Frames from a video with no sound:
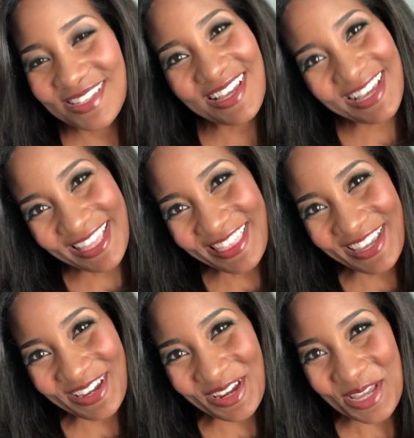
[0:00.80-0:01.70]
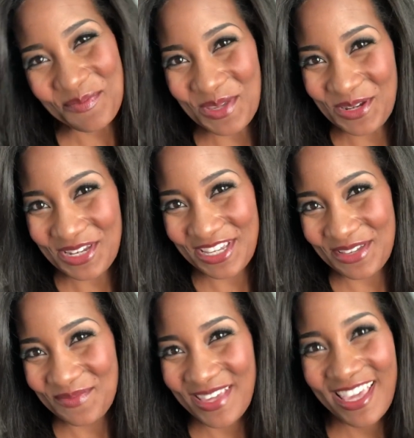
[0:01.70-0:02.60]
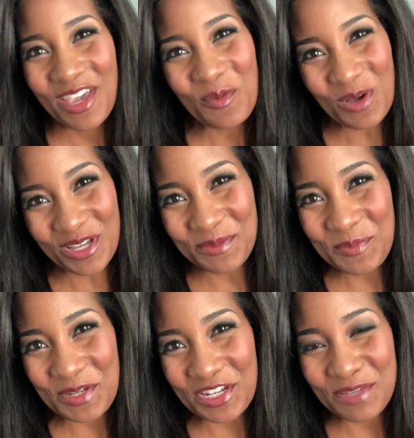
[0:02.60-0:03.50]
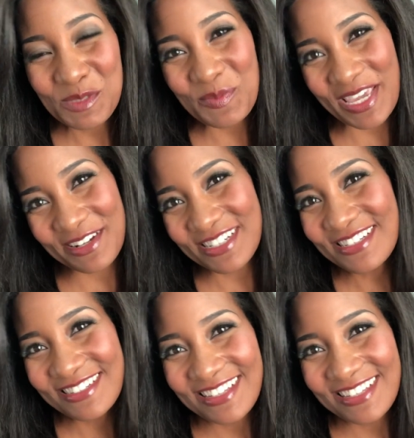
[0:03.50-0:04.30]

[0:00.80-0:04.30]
Hi there, I'm Miriam. Welcome to Miriam's Manor.